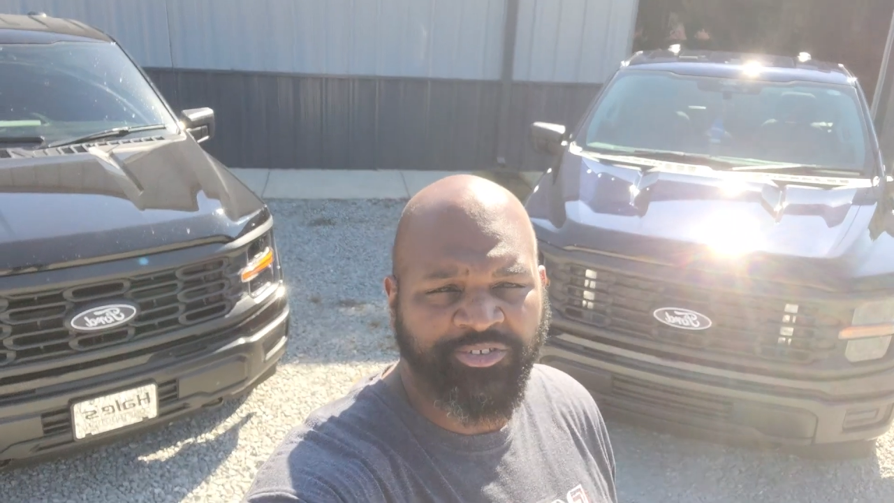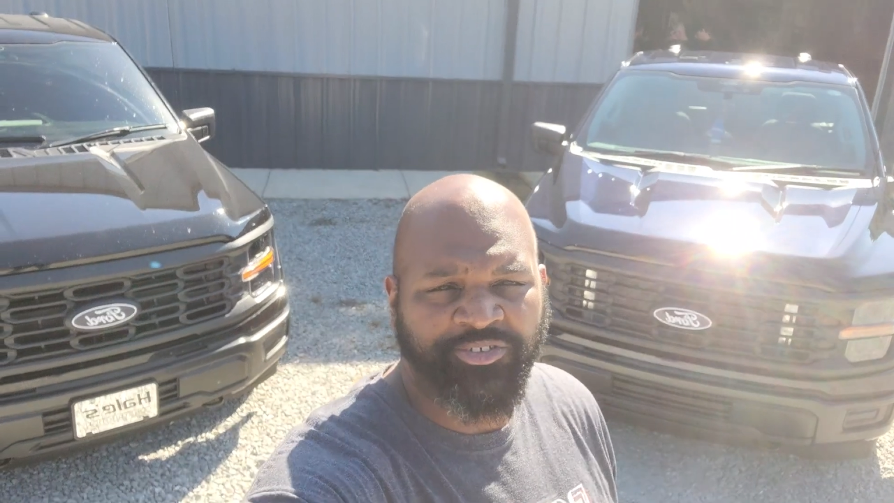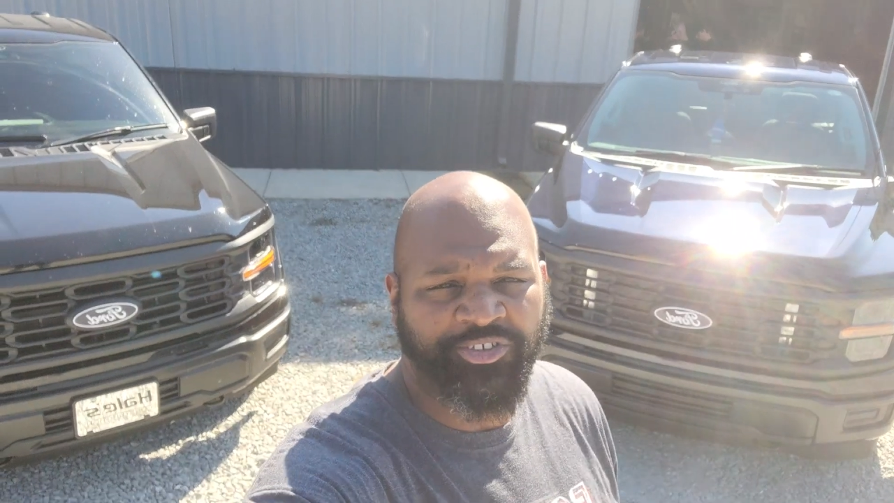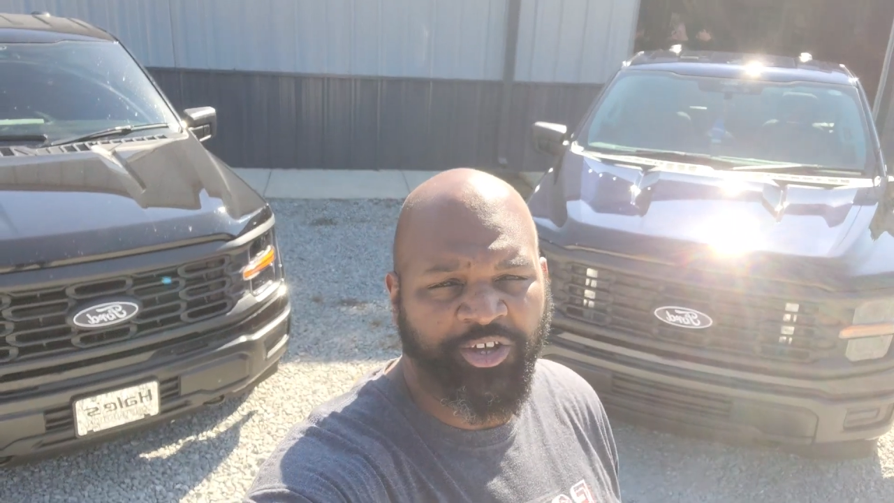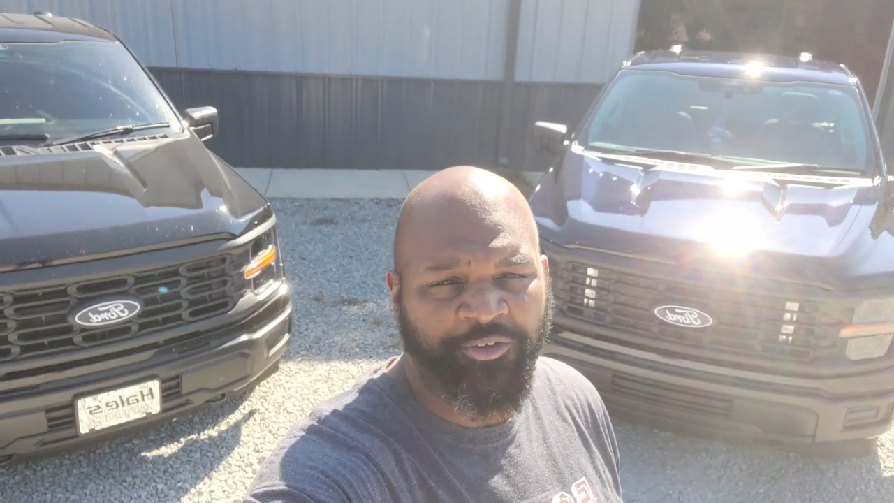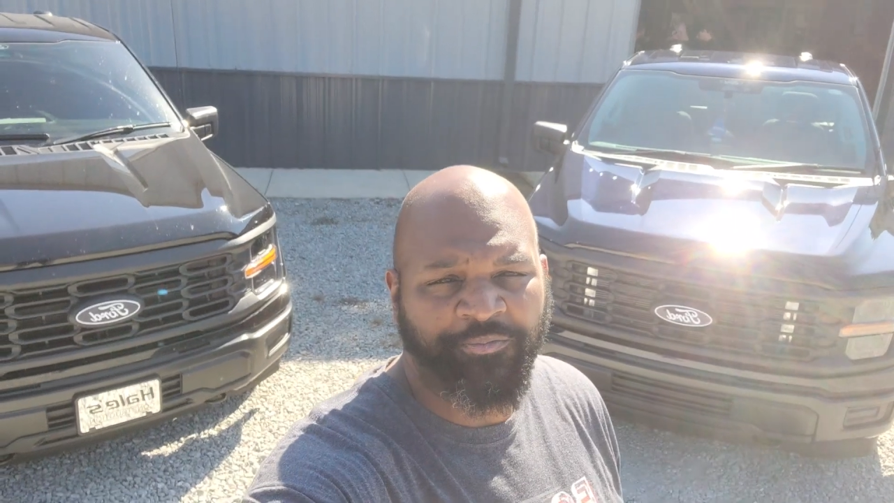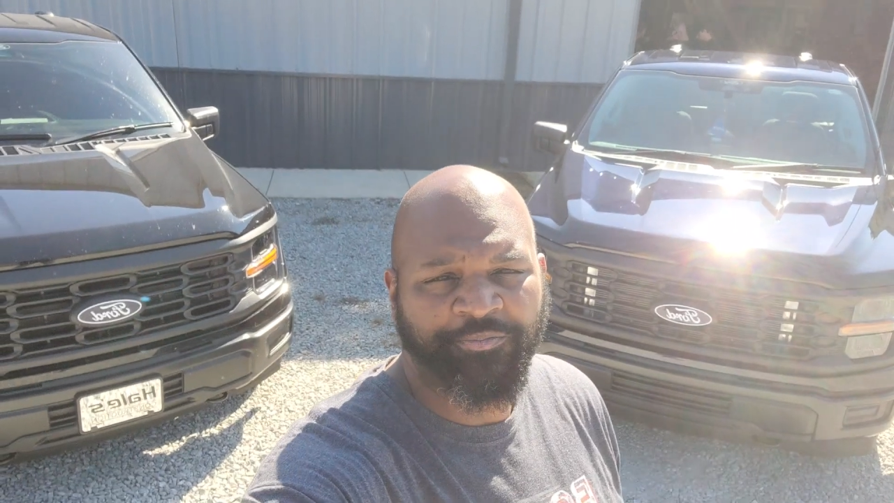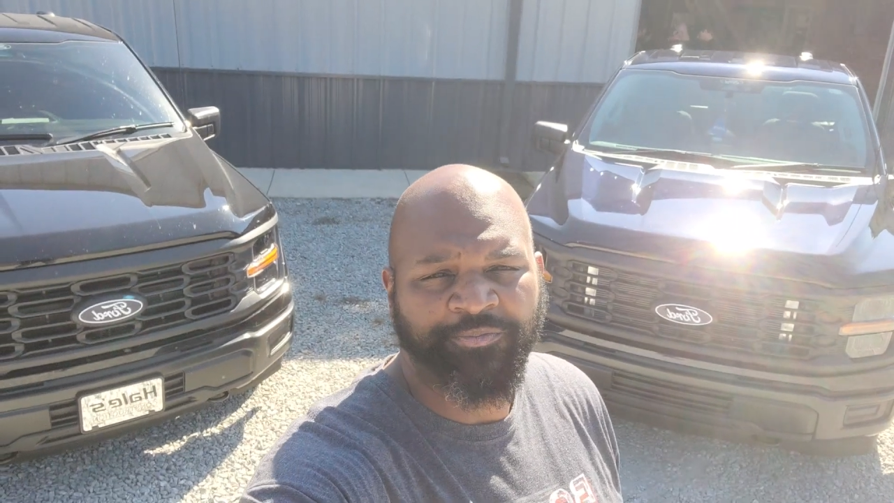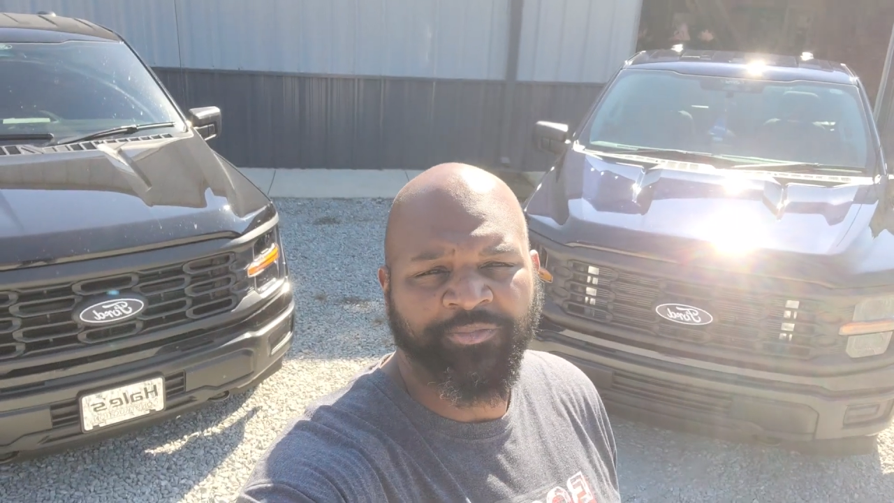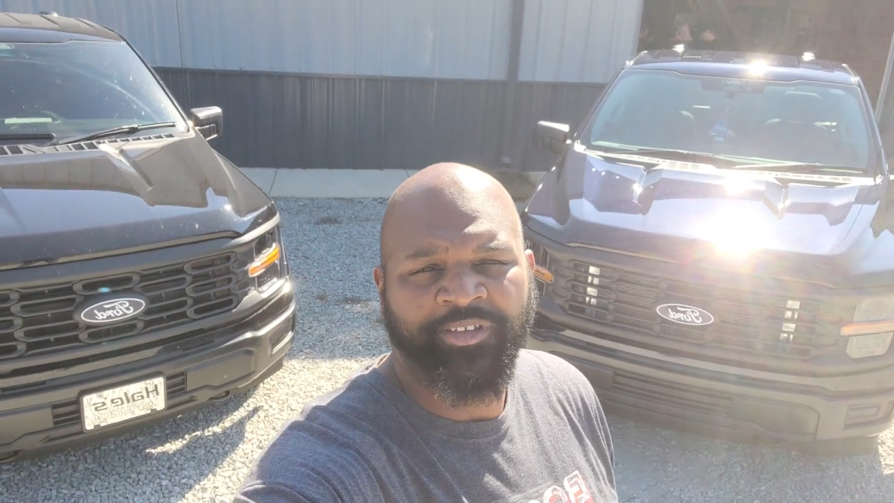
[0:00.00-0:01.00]
So
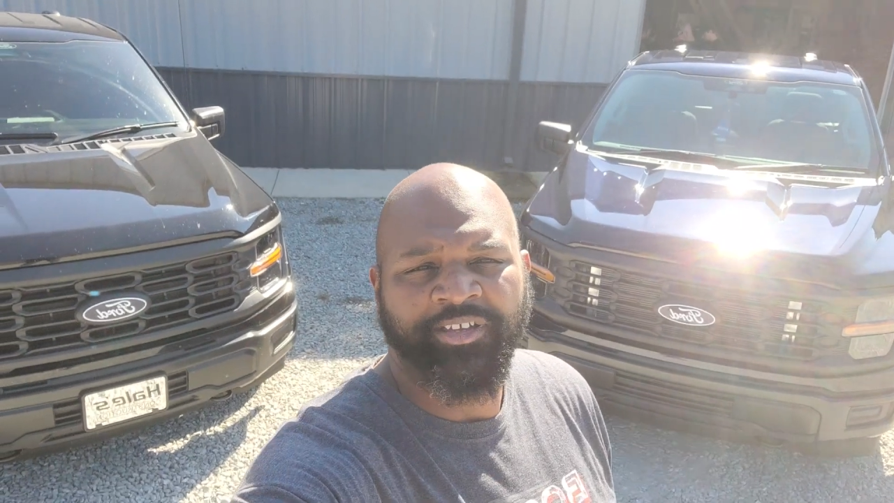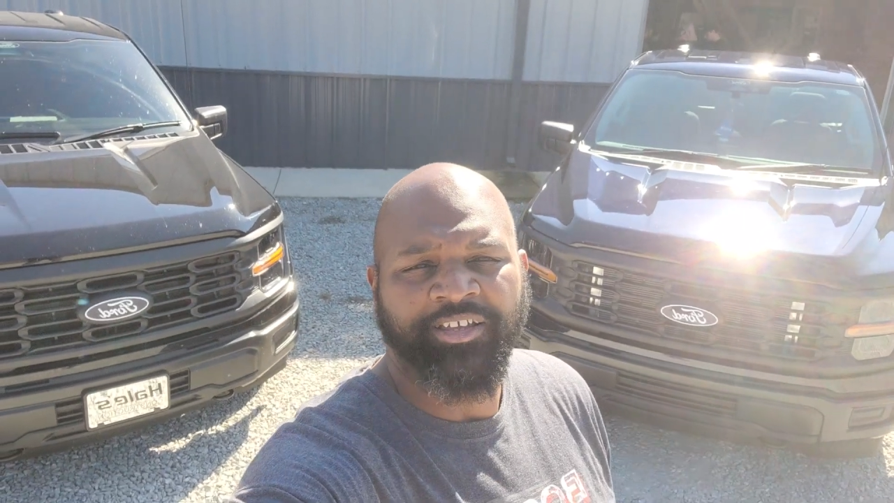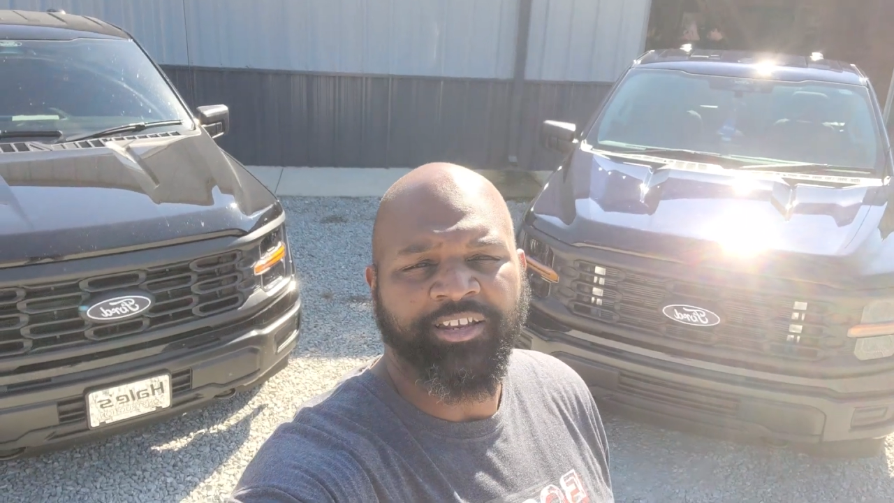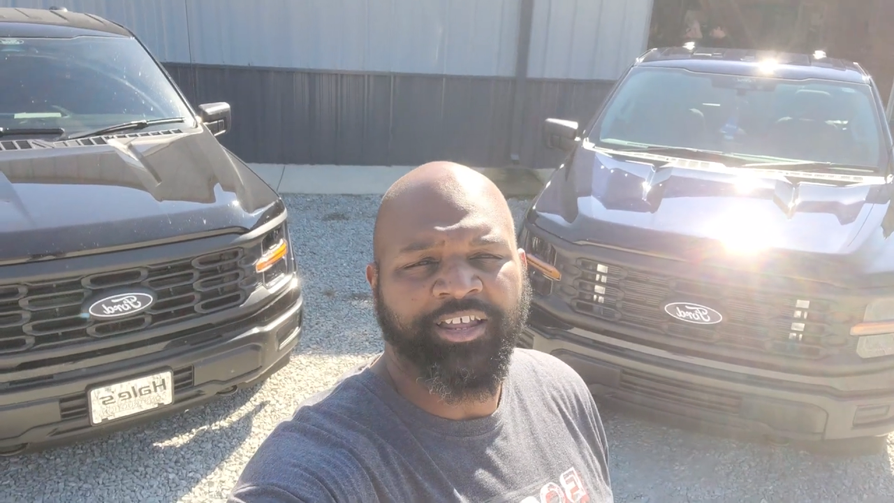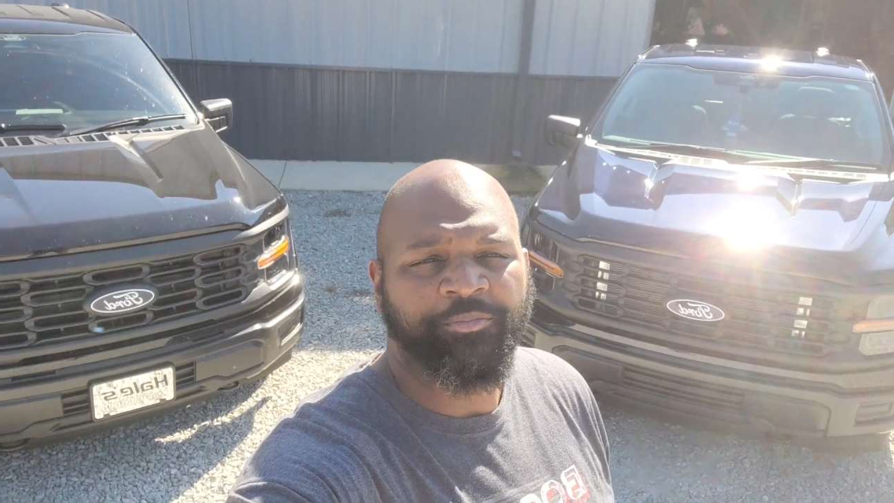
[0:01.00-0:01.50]
let